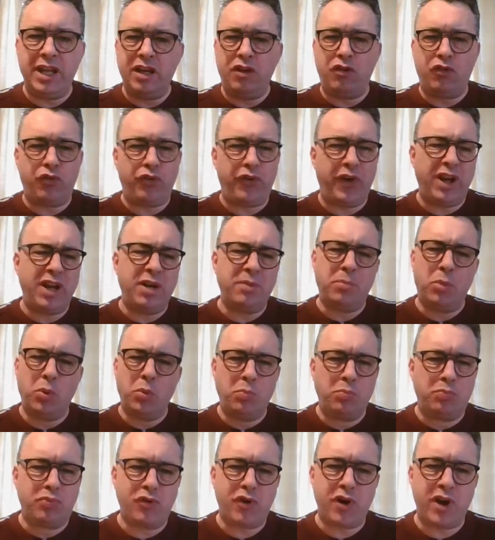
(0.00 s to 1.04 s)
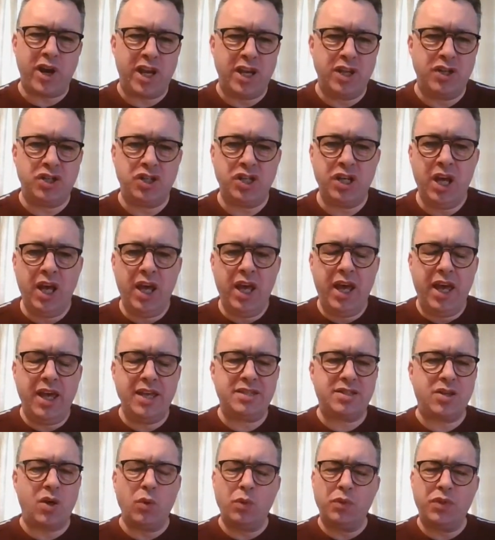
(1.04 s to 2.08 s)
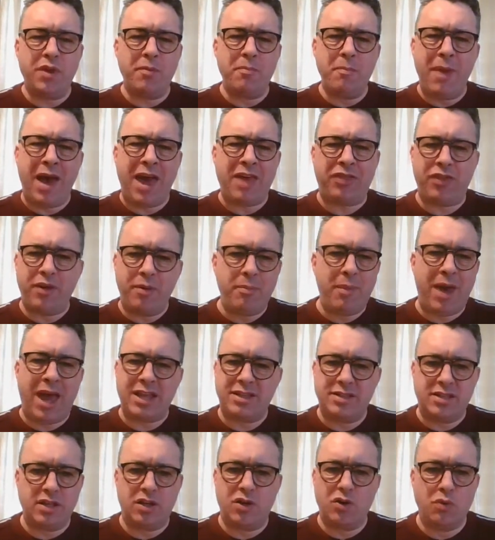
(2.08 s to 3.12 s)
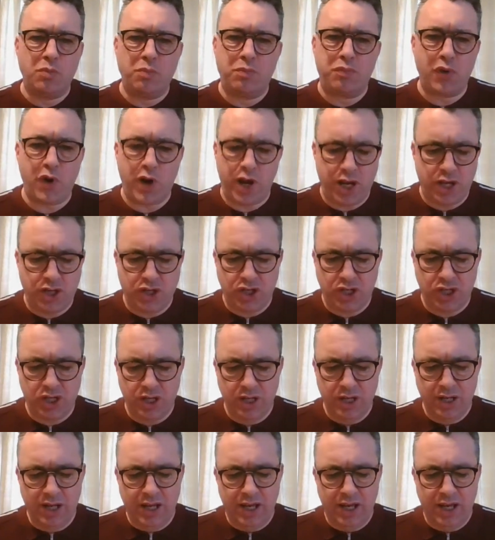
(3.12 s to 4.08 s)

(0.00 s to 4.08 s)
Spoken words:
incredible bridge. It's called the Mathematical Bridge.